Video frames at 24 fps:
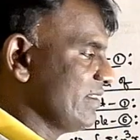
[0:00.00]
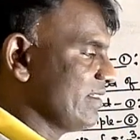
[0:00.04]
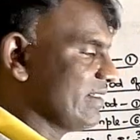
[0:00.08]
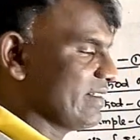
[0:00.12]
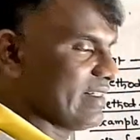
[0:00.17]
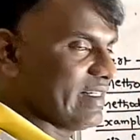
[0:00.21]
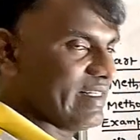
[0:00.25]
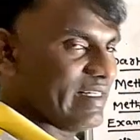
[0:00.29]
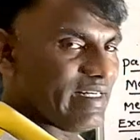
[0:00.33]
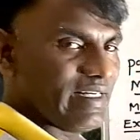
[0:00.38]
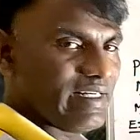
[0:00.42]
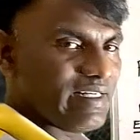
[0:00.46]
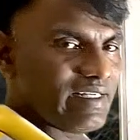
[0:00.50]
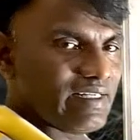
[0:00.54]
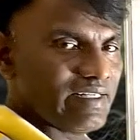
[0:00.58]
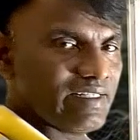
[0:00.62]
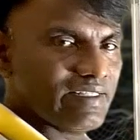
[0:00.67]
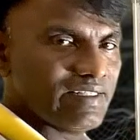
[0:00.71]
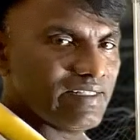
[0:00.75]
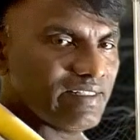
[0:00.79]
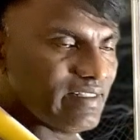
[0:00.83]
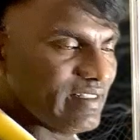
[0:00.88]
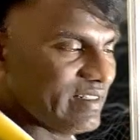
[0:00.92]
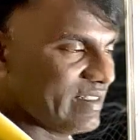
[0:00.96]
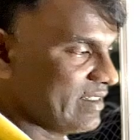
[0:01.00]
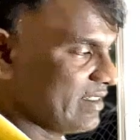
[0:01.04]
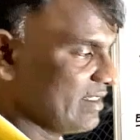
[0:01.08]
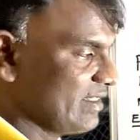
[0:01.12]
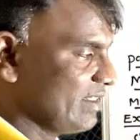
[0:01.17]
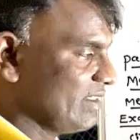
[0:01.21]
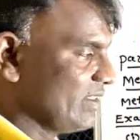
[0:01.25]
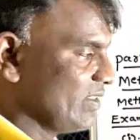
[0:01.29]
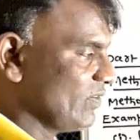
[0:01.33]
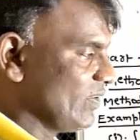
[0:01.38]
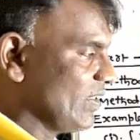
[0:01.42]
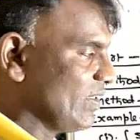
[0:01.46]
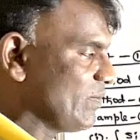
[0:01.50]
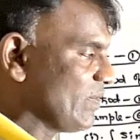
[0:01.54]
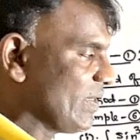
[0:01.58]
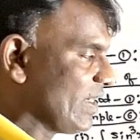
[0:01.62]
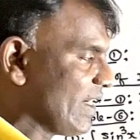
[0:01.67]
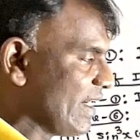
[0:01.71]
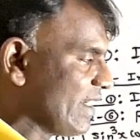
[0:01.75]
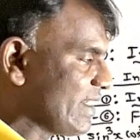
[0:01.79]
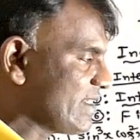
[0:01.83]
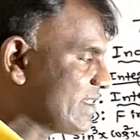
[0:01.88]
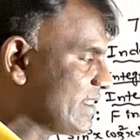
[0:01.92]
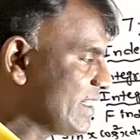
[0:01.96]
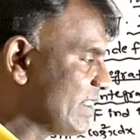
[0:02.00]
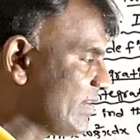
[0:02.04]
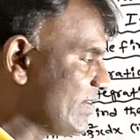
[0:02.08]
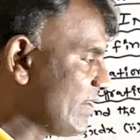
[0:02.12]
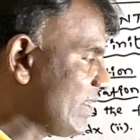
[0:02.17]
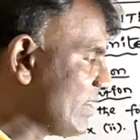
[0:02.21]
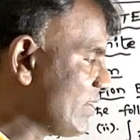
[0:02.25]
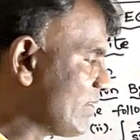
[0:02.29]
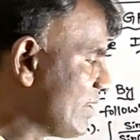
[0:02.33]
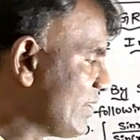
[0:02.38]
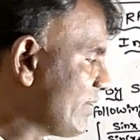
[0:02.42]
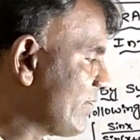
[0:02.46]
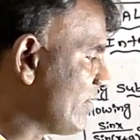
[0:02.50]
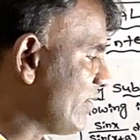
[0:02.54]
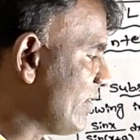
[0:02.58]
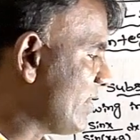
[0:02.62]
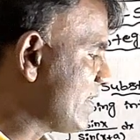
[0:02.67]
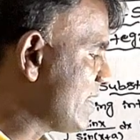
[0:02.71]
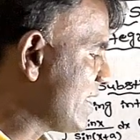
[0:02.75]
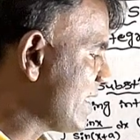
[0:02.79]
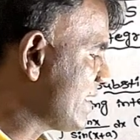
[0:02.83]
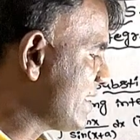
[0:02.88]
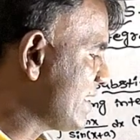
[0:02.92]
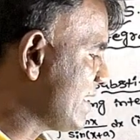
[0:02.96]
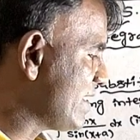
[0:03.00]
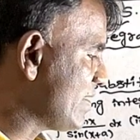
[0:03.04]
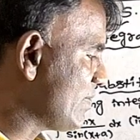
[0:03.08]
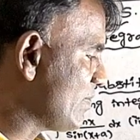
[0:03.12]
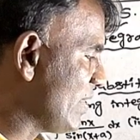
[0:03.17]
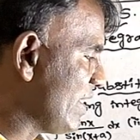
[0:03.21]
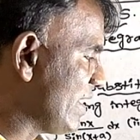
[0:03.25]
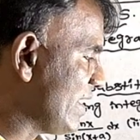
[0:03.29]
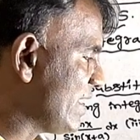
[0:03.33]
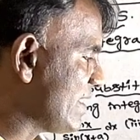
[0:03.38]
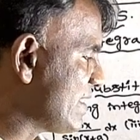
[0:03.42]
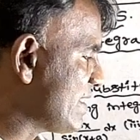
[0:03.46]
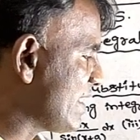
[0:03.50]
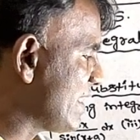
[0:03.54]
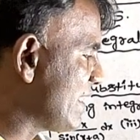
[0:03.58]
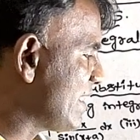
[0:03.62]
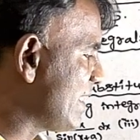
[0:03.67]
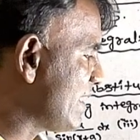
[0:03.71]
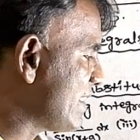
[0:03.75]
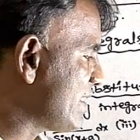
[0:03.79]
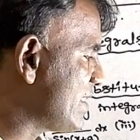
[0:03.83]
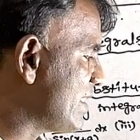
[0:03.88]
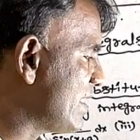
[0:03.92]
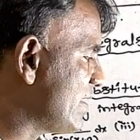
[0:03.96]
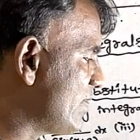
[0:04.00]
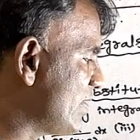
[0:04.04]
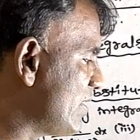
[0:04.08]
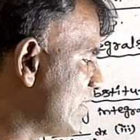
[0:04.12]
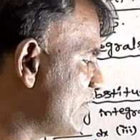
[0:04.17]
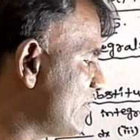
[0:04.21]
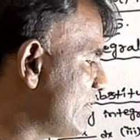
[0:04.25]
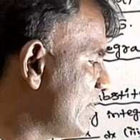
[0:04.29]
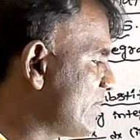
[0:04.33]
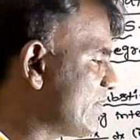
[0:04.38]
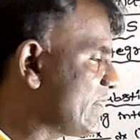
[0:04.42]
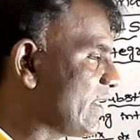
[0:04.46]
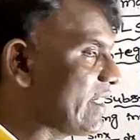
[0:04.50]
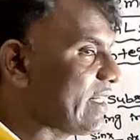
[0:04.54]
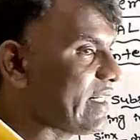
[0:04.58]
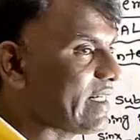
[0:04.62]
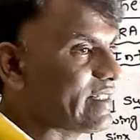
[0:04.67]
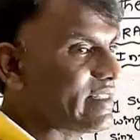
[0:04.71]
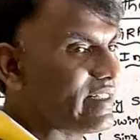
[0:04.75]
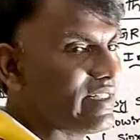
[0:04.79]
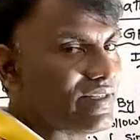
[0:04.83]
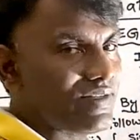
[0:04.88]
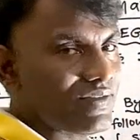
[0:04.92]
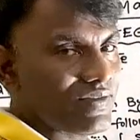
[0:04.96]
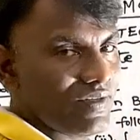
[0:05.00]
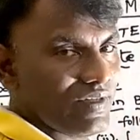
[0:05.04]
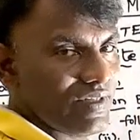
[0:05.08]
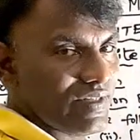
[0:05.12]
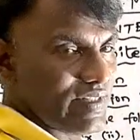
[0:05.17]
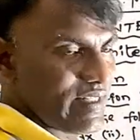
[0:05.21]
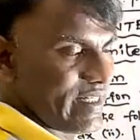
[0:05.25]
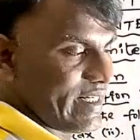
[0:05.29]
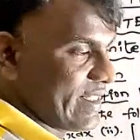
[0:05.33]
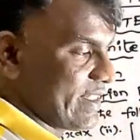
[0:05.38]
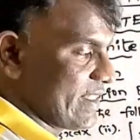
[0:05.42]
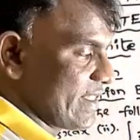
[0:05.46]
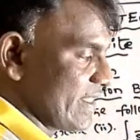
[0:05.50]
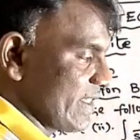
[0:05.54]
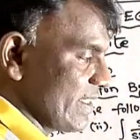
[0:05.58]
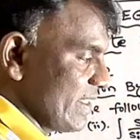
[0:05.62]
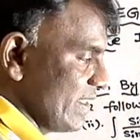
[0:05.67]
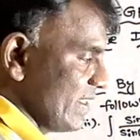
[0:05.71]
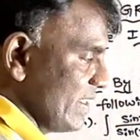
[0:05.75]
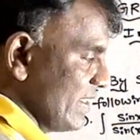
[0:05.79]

Clear? Why? Because derivative of cos x is minus sin x, derivative of sin x is cos x.